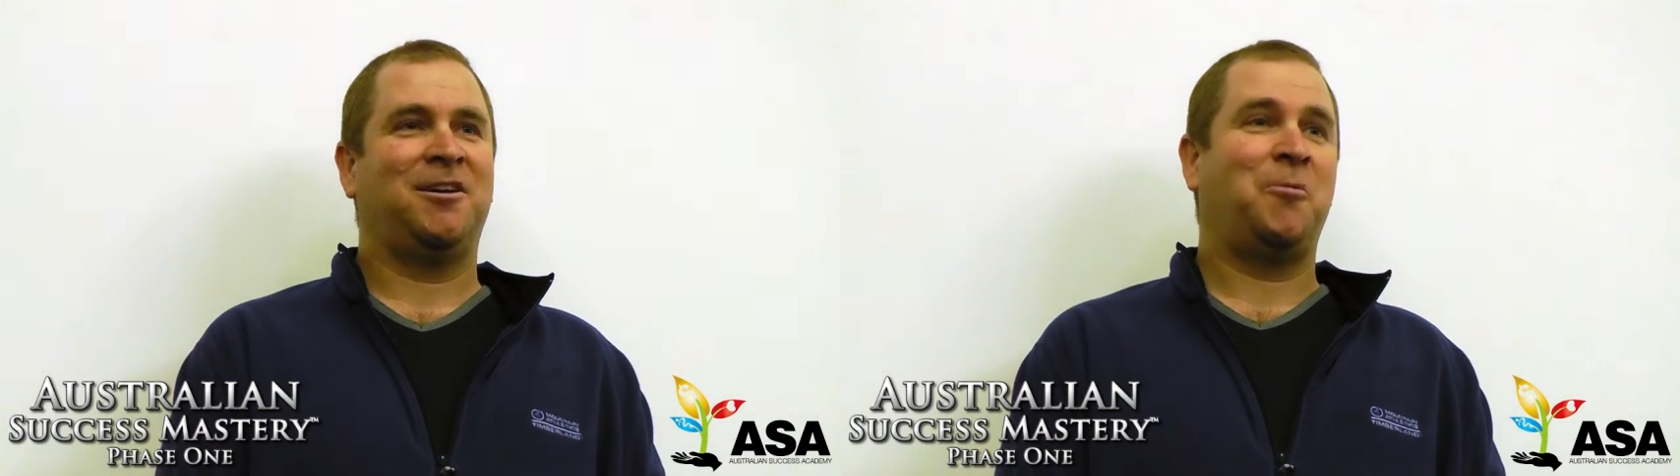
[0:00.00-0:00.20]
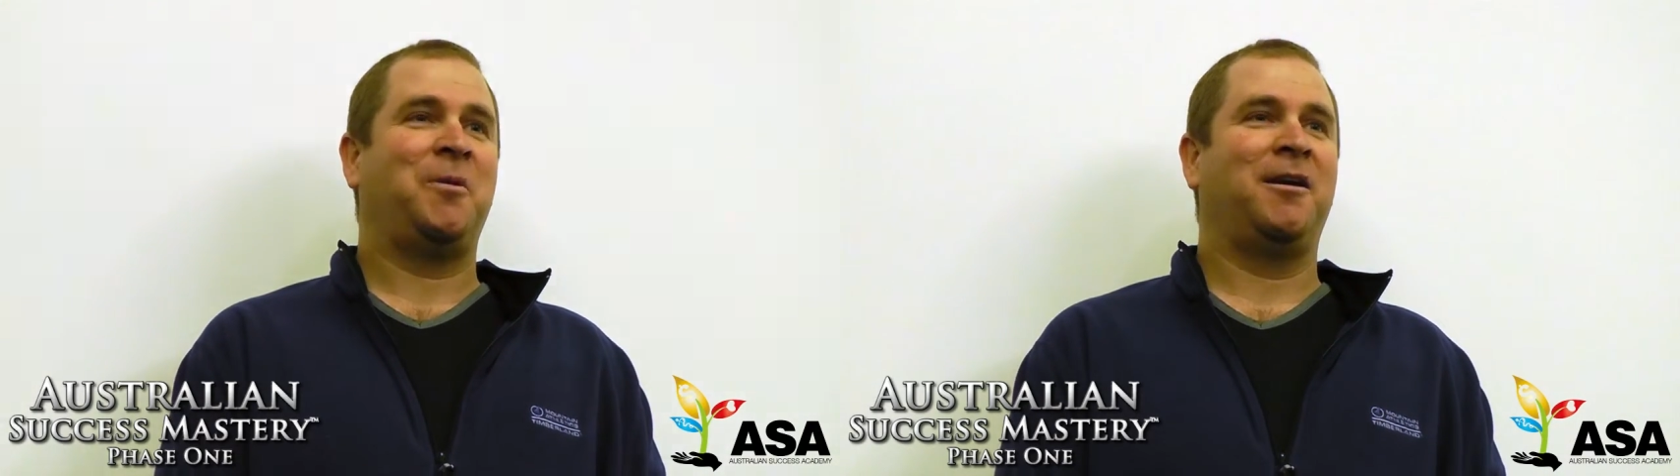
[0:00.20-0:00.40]

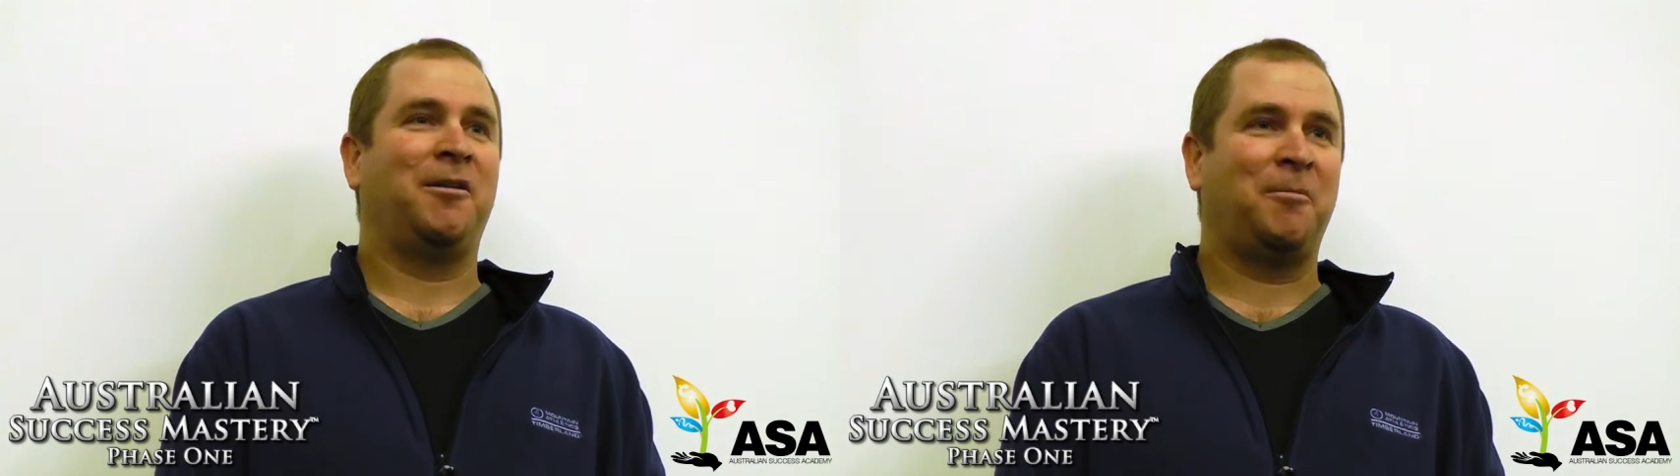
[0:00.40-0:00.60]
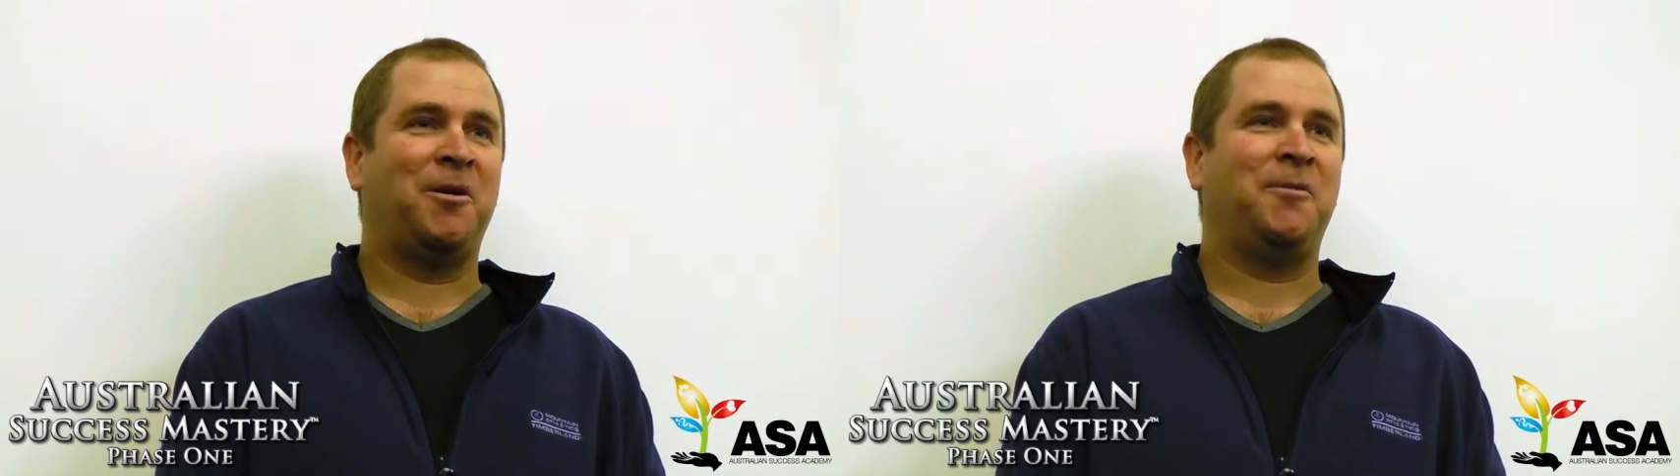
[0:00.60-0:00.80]
helping
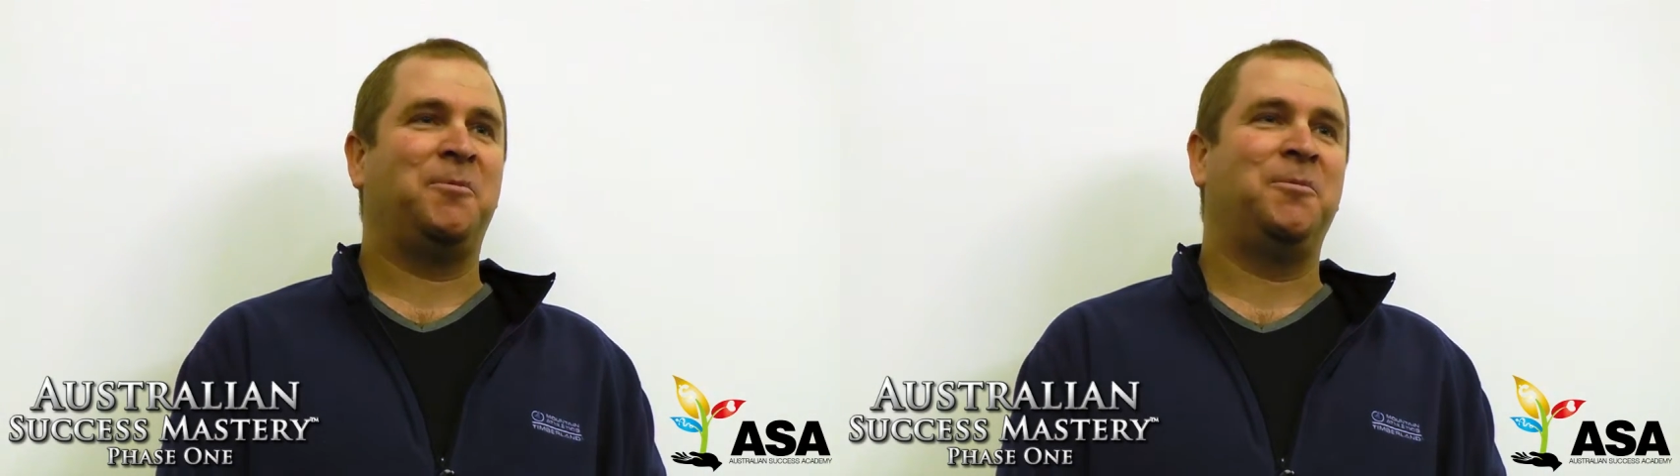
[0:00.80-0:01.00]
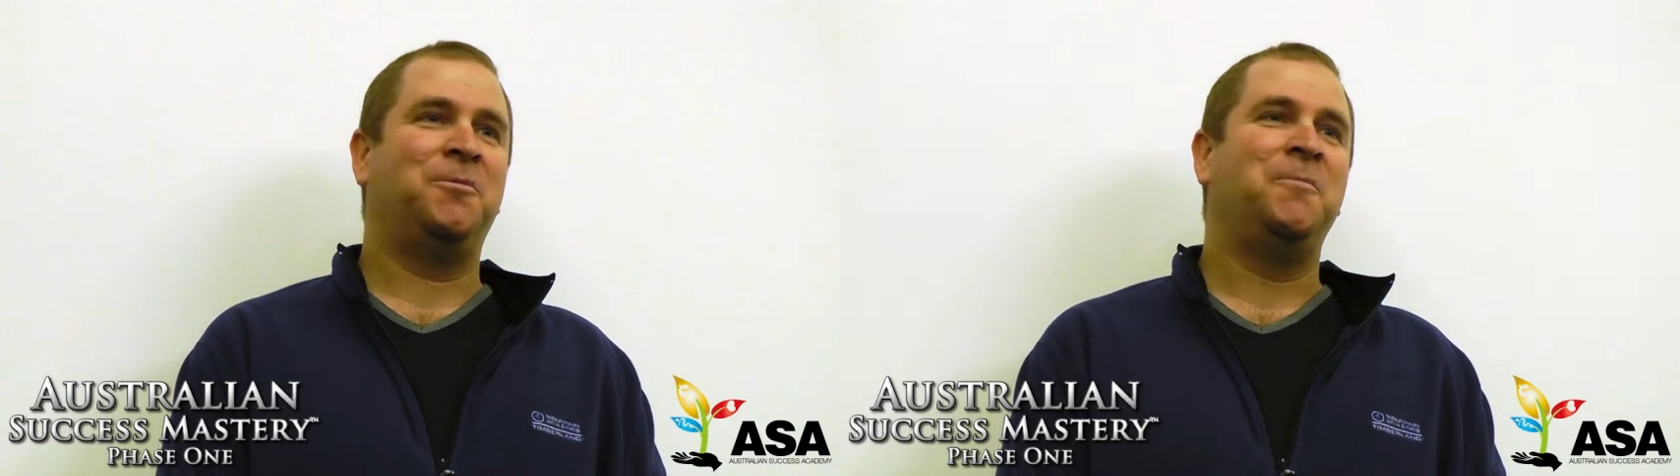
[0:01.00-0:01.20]
other
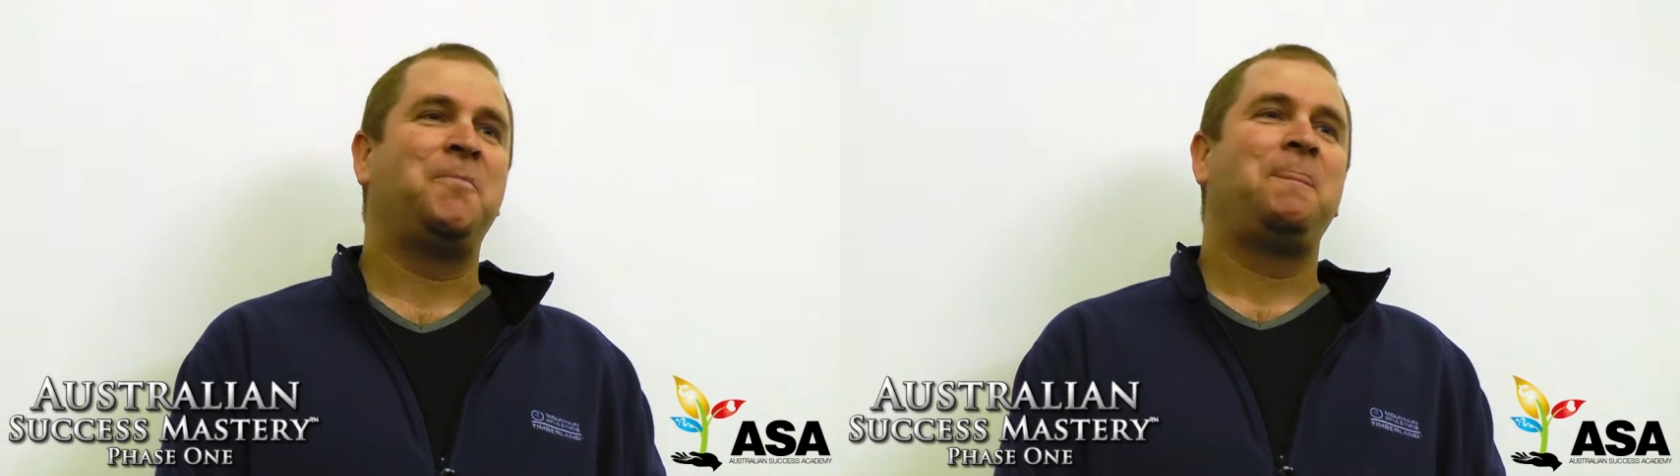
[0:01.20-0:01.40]
people